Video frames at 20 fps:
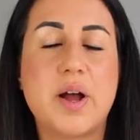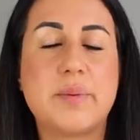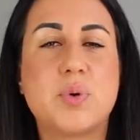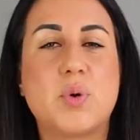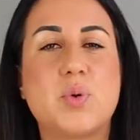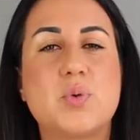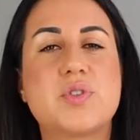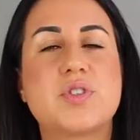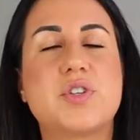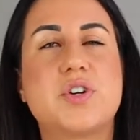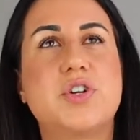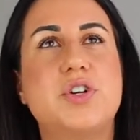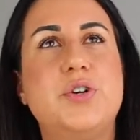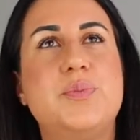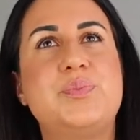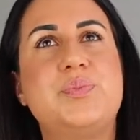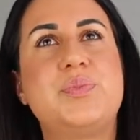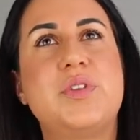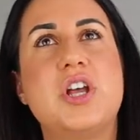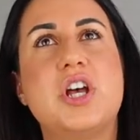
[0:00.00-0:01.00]
I'm also,
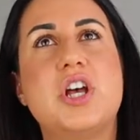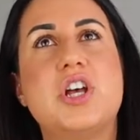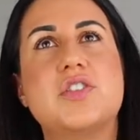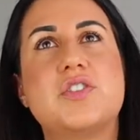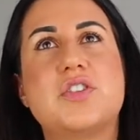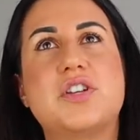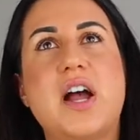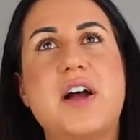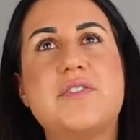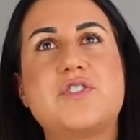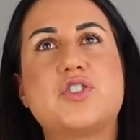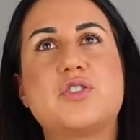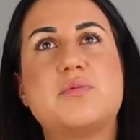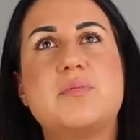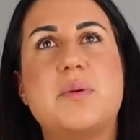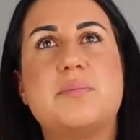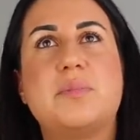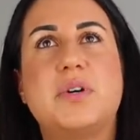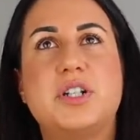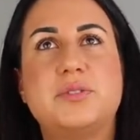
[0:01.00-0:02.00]
so you have to
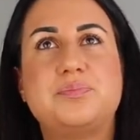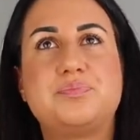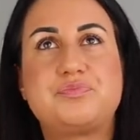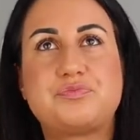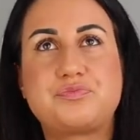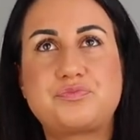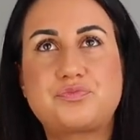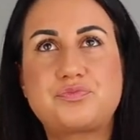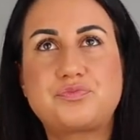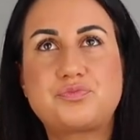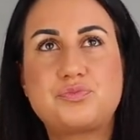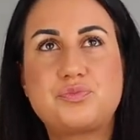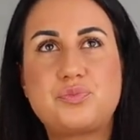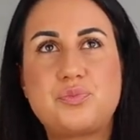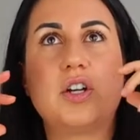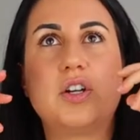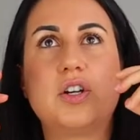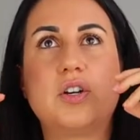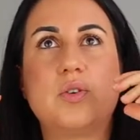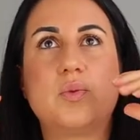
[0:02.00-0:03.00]
remember,
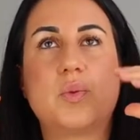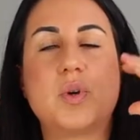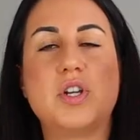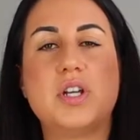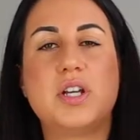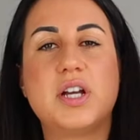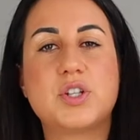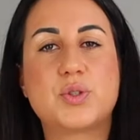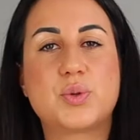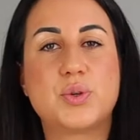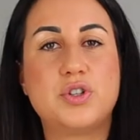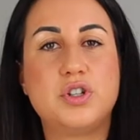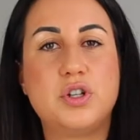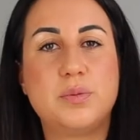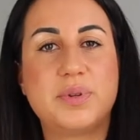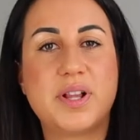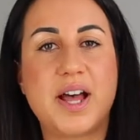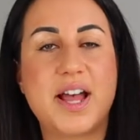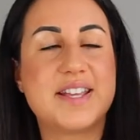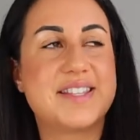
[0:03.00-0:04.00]
when you get to a new
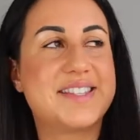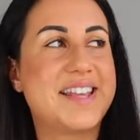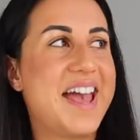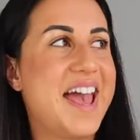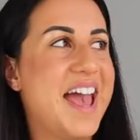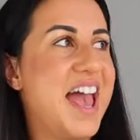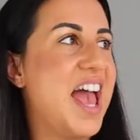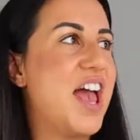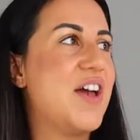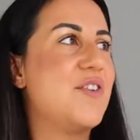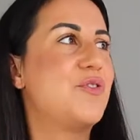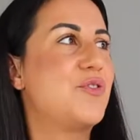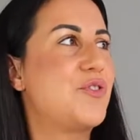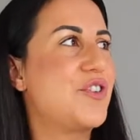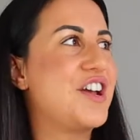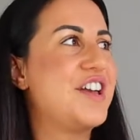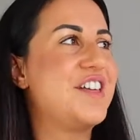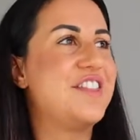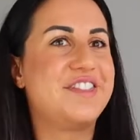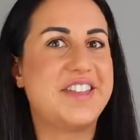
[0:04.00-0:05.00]
place,
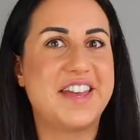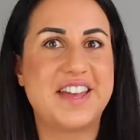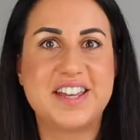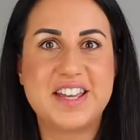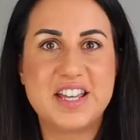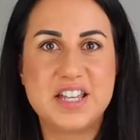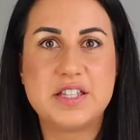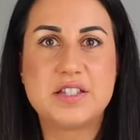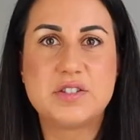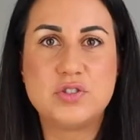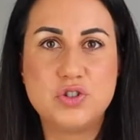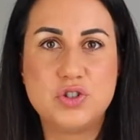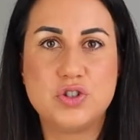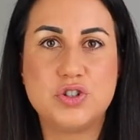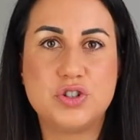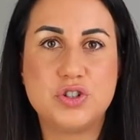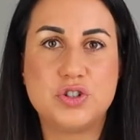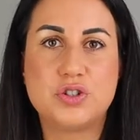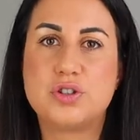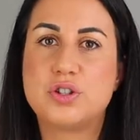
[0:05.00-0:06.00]
everything is
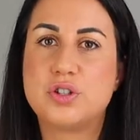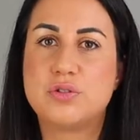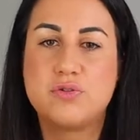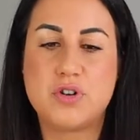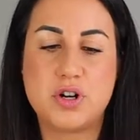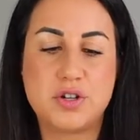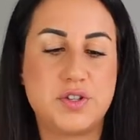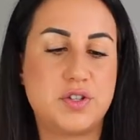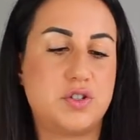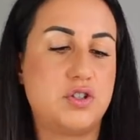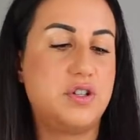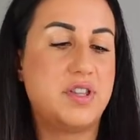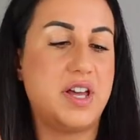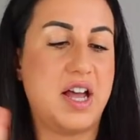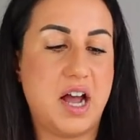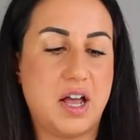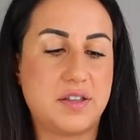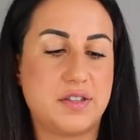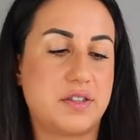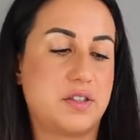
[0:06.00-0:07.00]
new. The roads are new, the
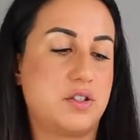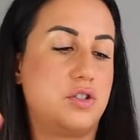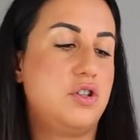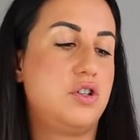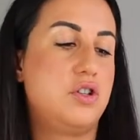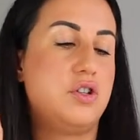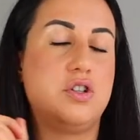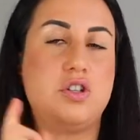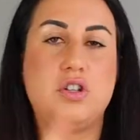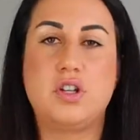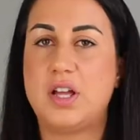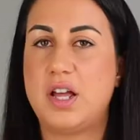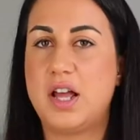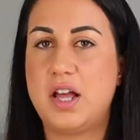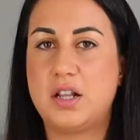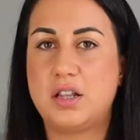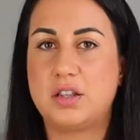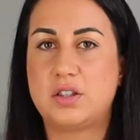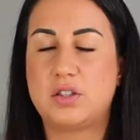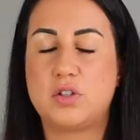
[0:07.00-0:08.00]
houses are new,
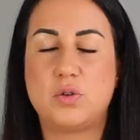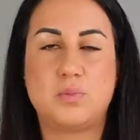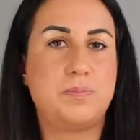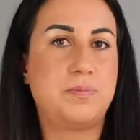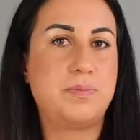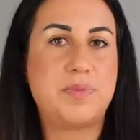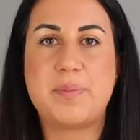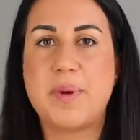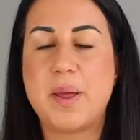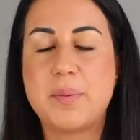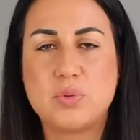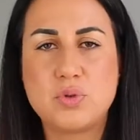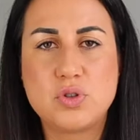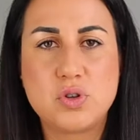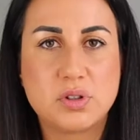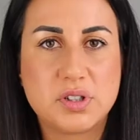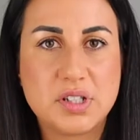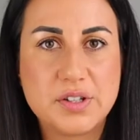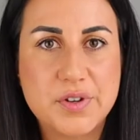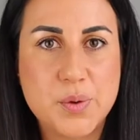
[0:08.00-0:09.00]
the people
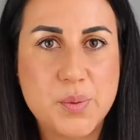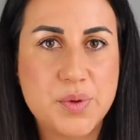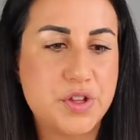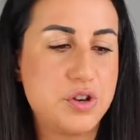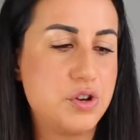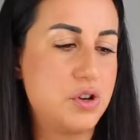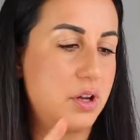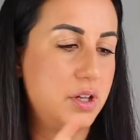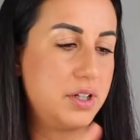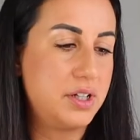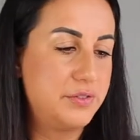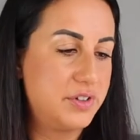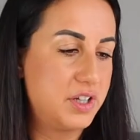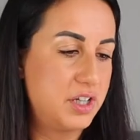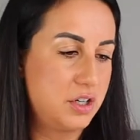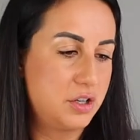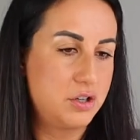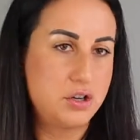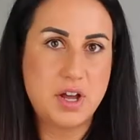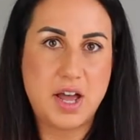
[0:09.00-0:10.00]
you're living with are new, you're living
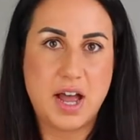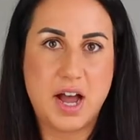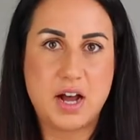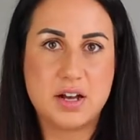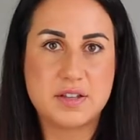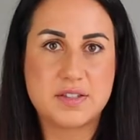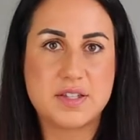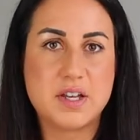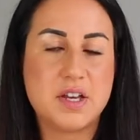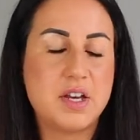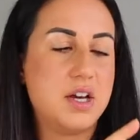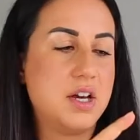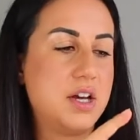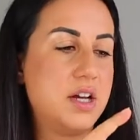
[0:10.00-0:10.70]
in a new house.